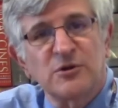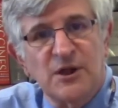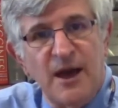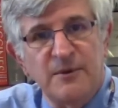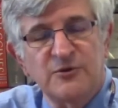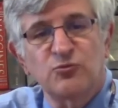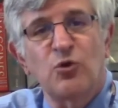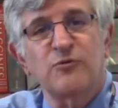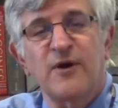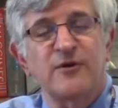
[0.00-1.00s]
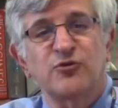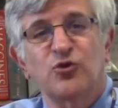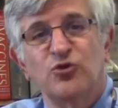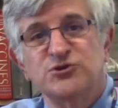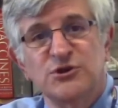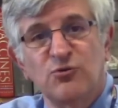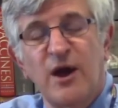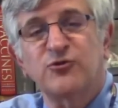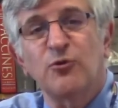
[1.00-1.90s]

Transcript: climates, rotavirus occurs year round.